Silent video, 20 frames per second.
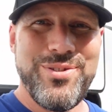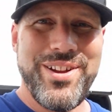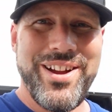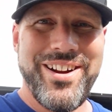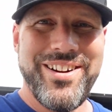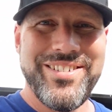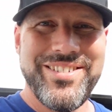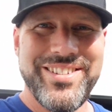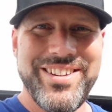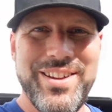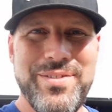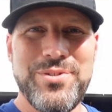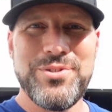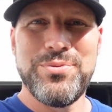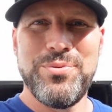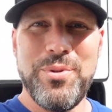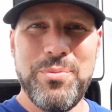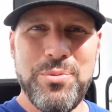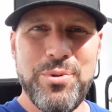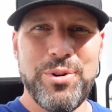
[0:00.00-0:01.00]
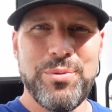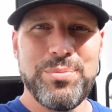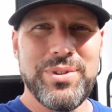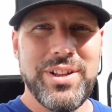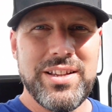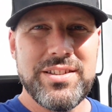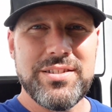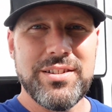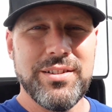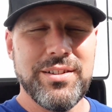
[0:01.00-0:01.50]
there, give us one more
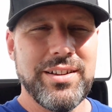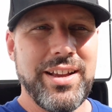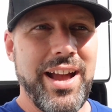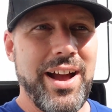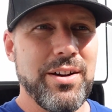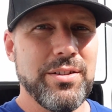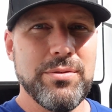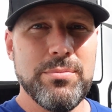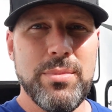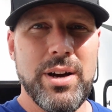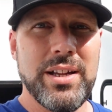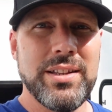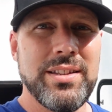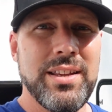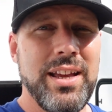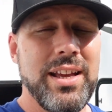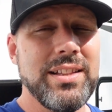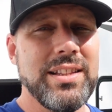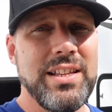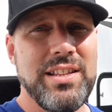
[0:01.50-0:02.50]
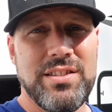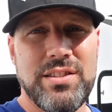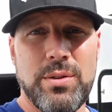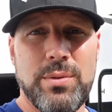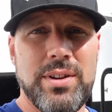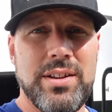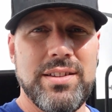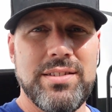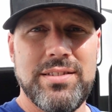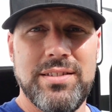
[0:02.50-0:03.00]
place to look out, but at least there
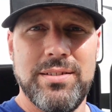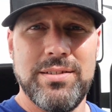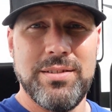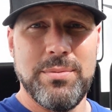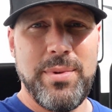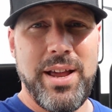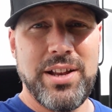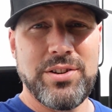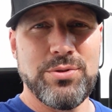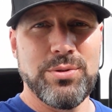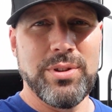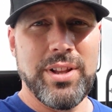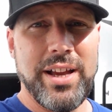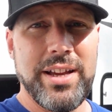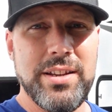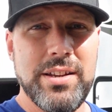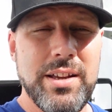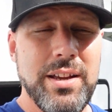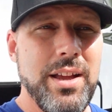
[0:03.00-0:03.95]
is some natural light.